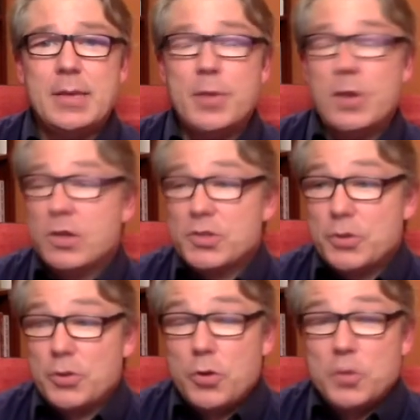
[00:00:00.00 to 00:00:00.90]
because there
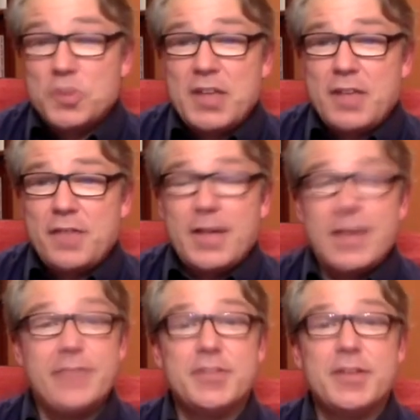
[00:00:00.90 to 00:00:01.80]
are no
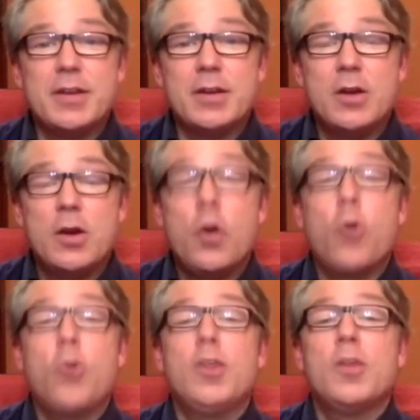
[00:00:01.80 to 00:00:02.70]
self-lives there,
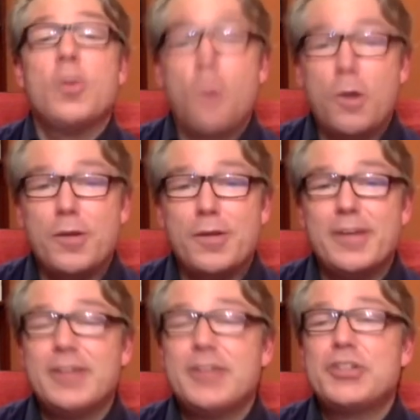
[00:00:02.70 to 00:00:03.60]
only the one
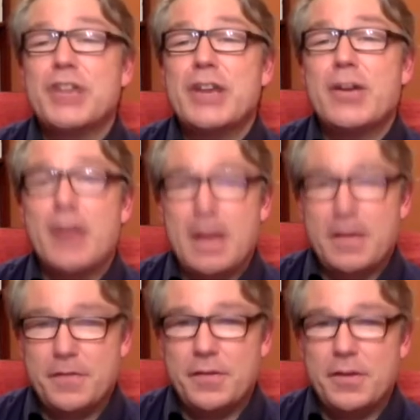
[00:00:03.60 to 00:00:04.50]
shared
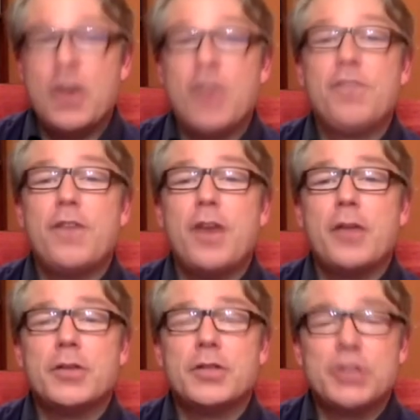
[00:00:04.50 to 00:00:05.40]
life of
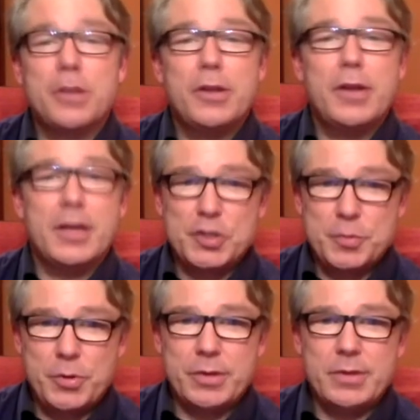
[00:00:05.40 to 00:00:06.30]
Father, Son, and
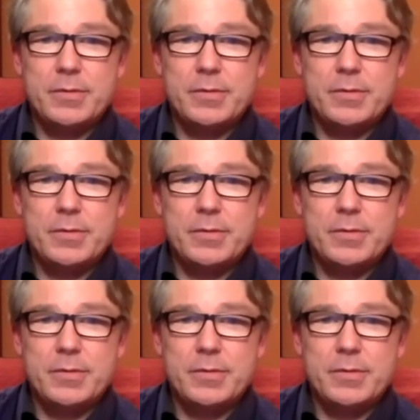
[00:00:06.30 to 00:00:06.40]
Spirit.